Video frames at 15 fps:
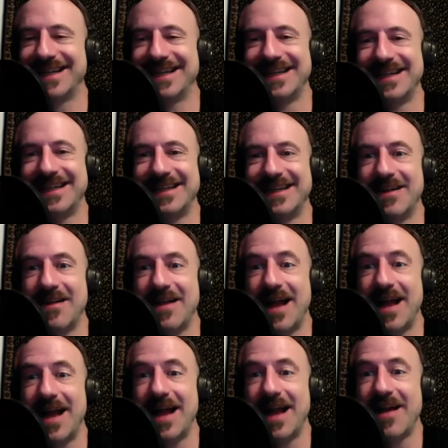
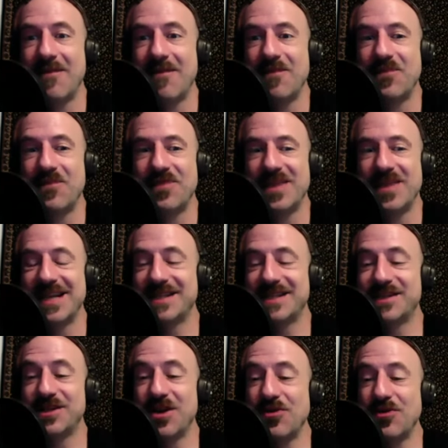So good. It's
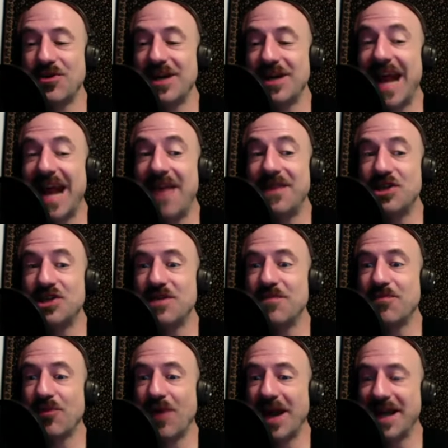so good. And then she
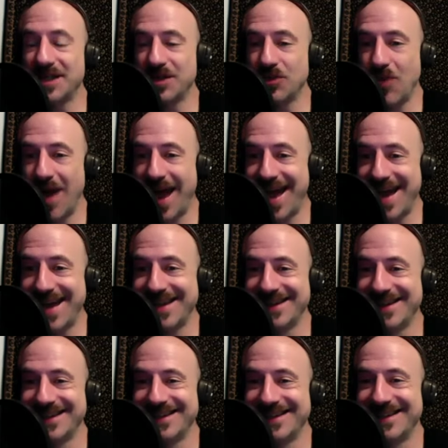breaks away
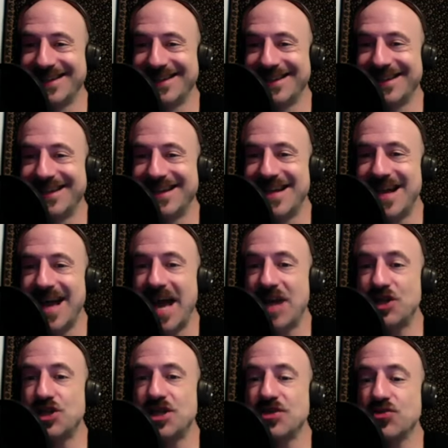and
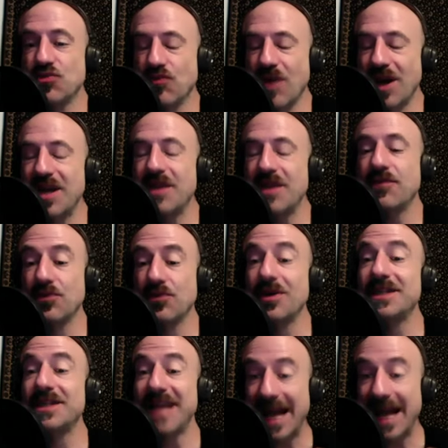she's running through a
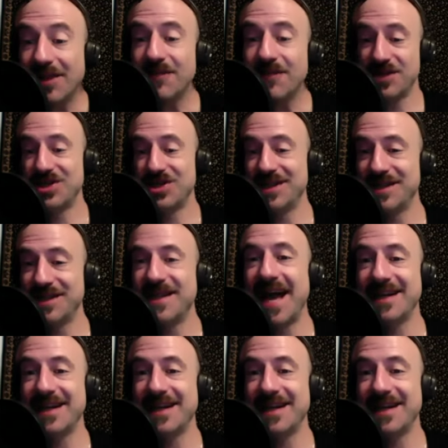television set.